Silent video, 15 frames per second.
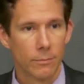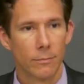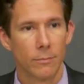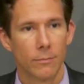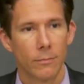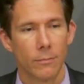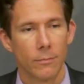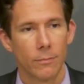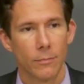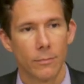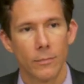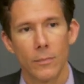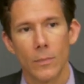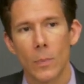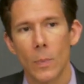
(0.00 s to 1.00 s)
Do you see
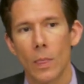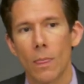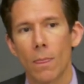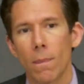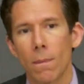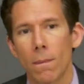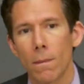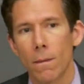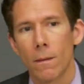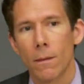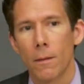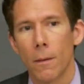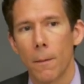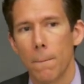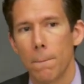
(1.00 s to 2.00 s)
Christian nationalism
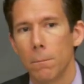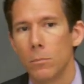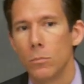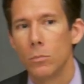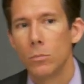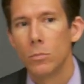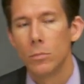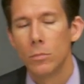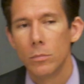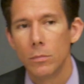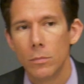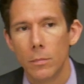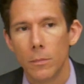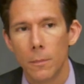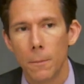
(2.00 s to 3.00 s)
as a global problem